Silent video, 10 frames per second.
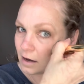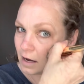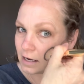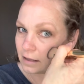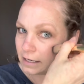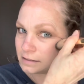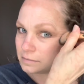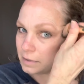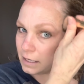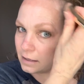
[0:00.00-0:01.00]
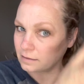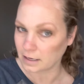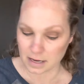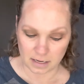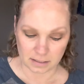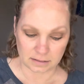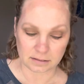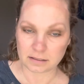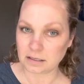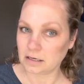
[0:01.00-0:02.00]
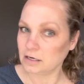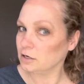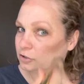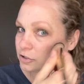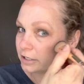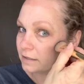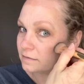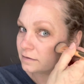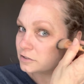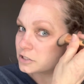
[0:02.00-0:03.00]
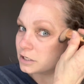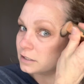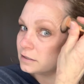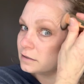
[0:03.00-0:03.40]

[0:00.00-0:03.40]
I like to make that transition